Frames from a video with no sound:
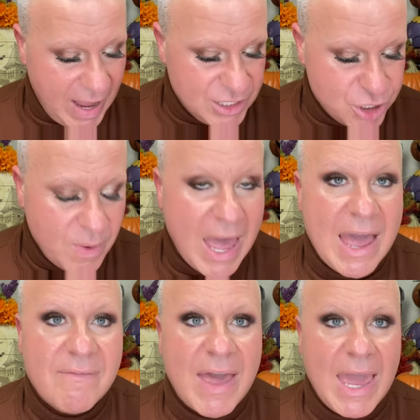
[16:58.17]
I do
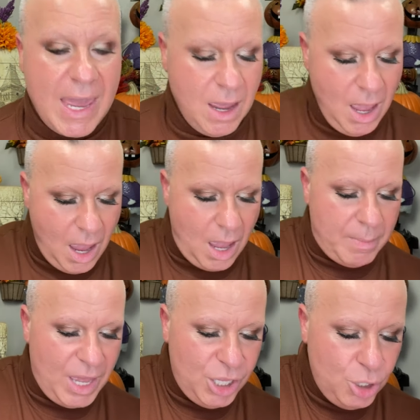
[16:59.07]
have a,
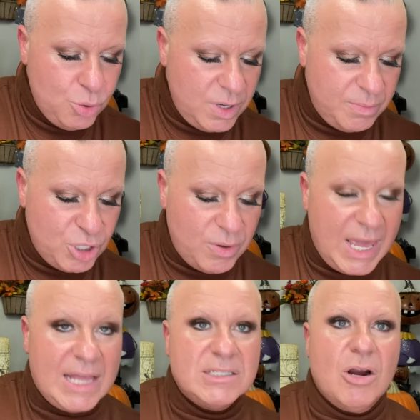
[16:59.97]
um, a Huda
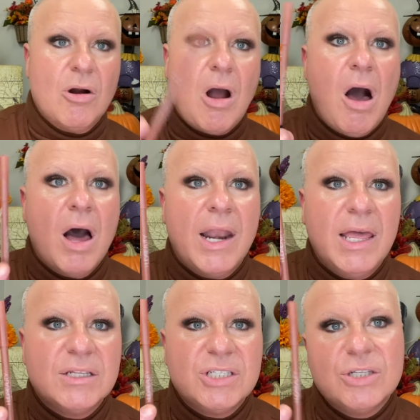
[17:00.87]
Beauty and
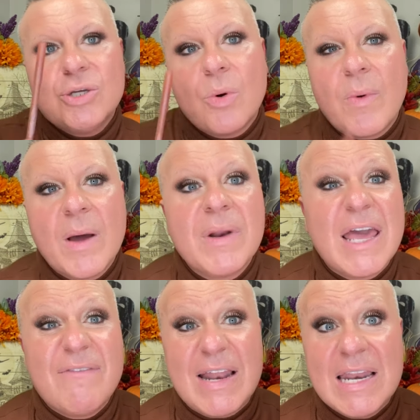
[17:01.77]
Terracotta to do around
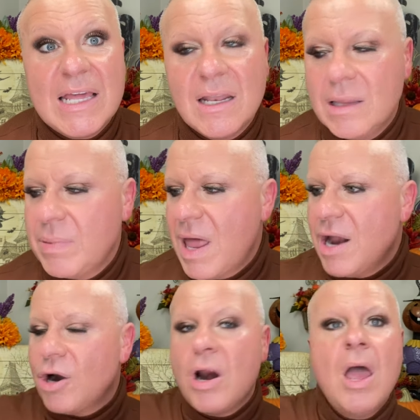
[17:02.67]
it if I need a lip
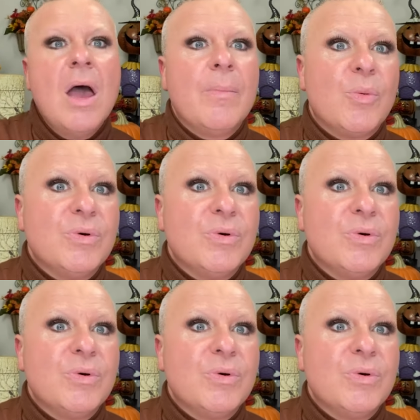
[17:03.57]
liner, but